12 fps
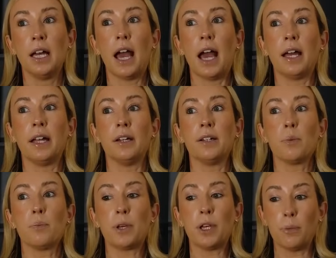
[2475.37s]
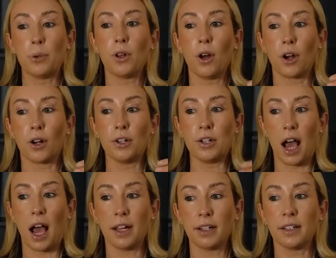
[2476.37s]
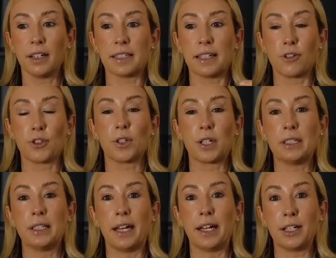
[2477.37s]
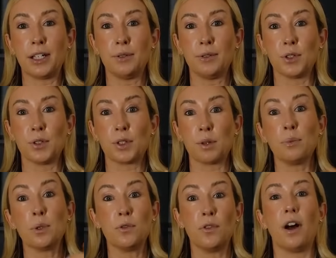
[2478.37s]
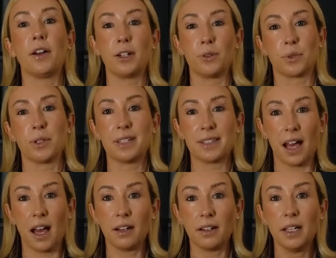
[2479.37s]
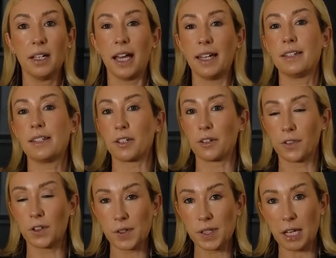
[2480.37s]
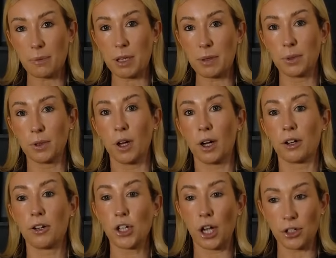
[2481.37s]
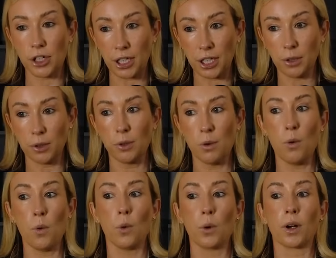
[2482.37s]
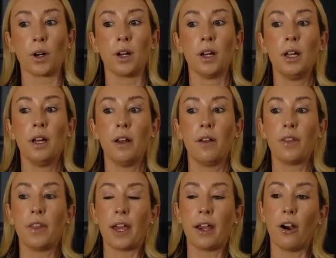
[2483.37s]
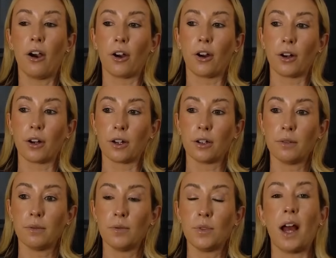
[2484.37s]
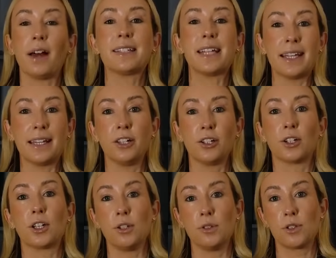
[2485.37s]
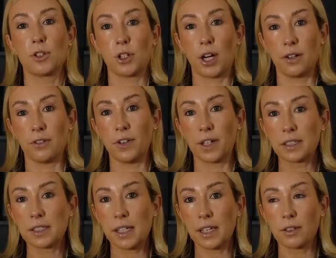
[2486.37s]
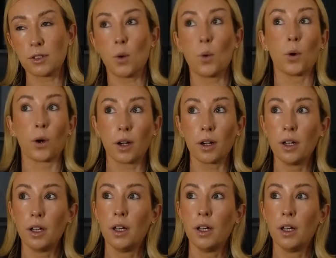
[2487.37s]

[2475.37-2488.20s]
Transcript: and people are not essentially letting you just move on and reset, and it still feels like people are judging you, or they are not taking your cues to try to fix things, or